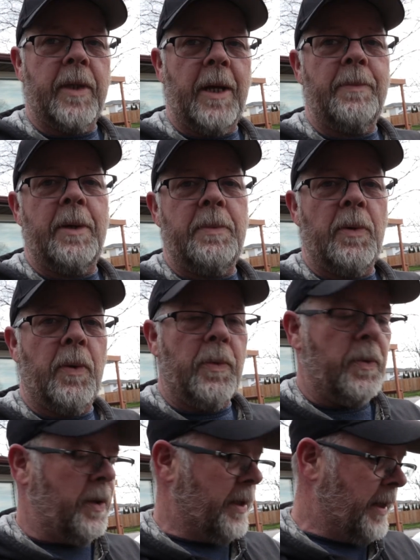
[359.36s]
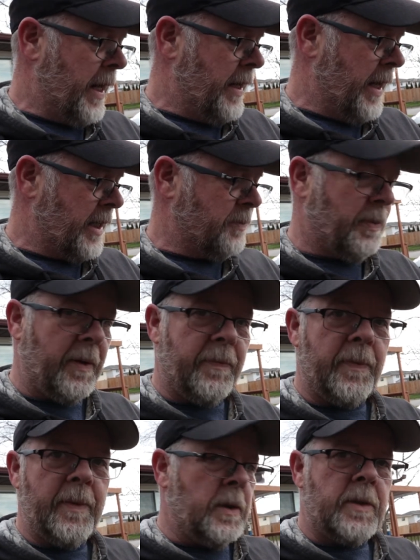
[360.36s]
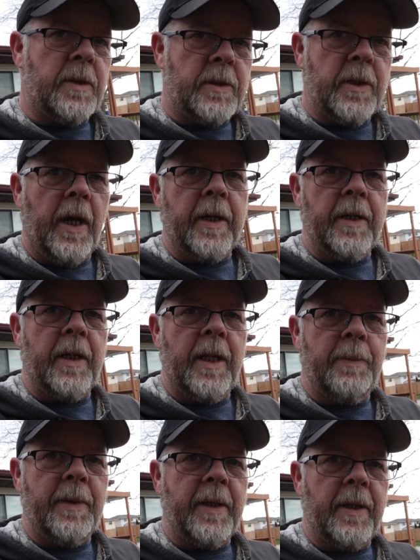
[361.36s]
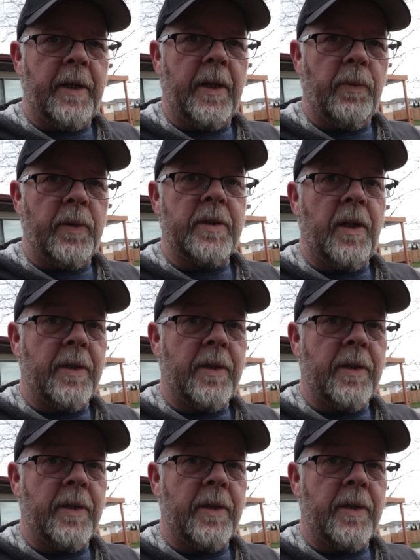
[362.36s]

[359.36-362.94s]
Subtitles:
That may be what we're looking at next, but she's not gonna let me get another one as